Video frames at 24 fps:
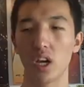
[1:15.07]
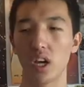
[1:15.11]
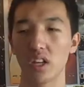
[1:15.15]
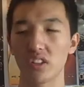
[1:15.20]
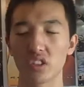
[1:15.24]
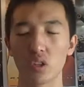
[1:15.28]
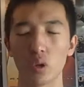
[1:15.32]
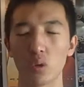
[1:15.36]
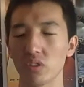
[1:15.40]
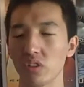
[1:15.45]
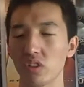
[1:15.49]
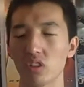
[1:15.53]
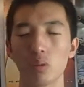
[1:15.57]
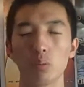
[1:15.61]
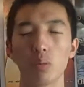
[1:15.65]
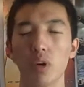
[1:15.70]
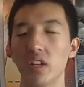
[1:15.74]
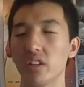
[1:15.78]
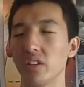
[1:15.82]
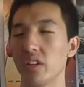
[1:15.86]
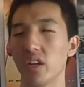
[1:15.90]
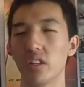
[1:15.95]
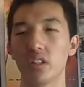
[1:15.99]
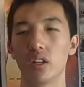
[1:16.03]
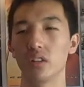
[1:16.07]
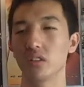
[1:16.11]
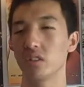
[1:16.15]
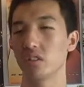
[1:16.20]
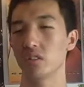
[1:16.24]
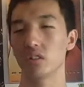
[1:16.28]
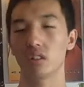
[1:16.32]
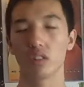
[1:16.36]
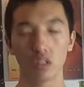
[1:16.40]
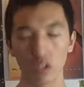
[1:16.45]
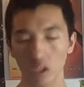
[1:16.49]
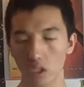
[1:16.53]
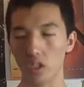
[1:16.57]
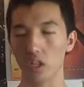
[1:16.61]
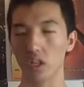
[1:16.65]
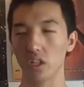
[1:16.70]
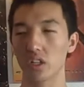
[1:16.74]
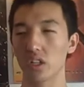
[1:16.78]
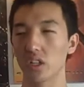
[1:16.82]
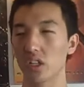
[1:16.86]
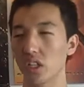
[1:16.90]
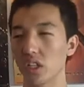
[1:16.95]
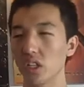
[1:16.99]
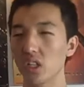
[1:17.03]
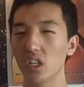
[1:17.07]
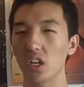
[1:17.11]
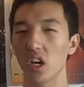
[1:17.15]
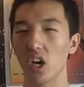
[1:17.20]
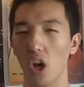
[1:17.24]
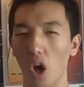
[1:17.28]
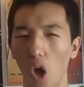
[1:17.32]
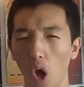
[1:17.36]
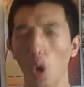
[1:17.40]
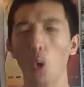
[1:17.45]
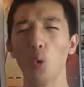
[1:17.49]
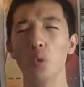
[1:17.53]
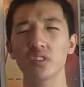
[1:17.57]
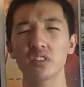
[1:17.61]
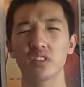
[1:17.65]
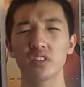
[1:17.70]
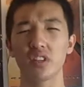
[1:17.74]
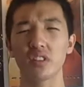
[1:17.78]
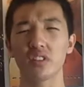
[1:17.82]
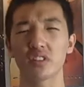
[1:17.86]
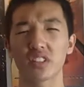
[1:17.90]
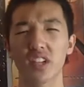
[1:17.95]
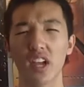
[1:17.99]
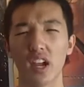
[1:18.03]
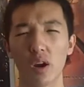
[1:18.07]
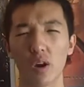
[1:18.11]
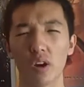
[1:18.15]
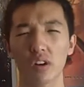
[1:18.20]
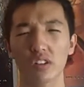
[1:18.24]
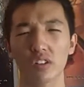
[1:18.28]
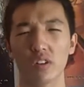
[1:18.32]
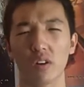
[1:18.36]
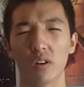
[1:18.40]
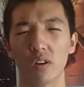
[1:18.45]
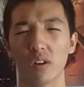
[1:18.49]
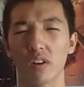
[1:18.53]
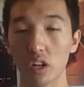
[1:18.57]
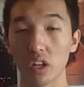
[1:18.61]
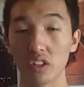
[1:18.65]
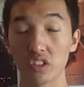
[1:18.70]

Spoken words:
Antonio Banderas, oh, he owns this character.